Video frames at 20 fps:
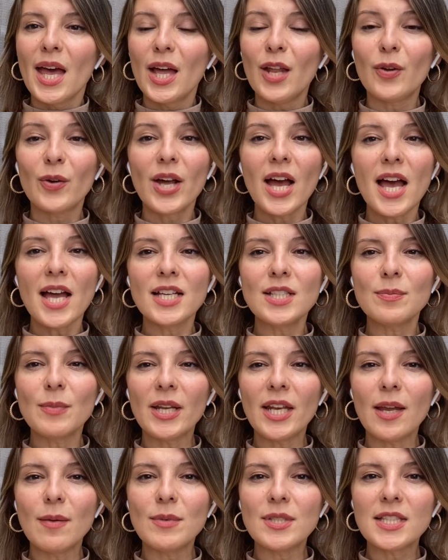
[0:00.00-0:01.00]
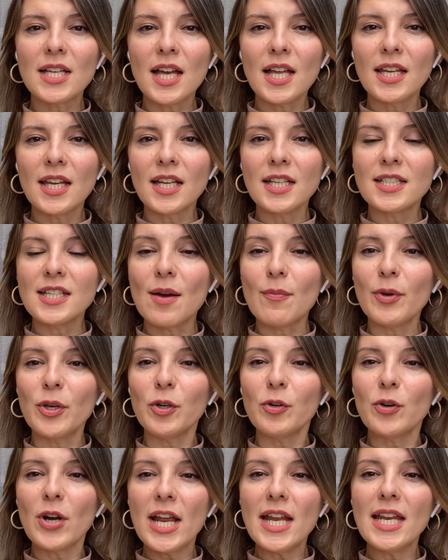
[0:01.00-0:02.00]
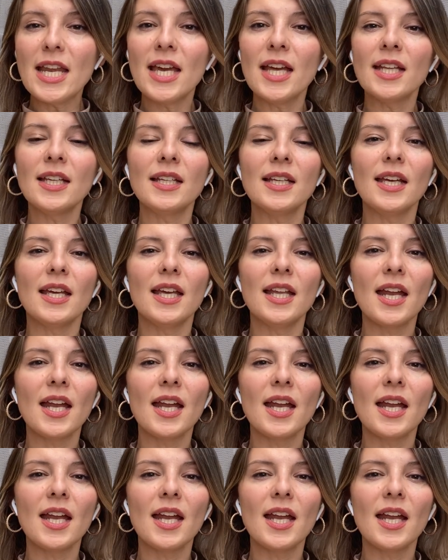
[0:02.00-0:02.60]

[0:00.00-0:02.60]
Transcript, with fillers: Hello guys, my name is Anna and I'm a Ukrainian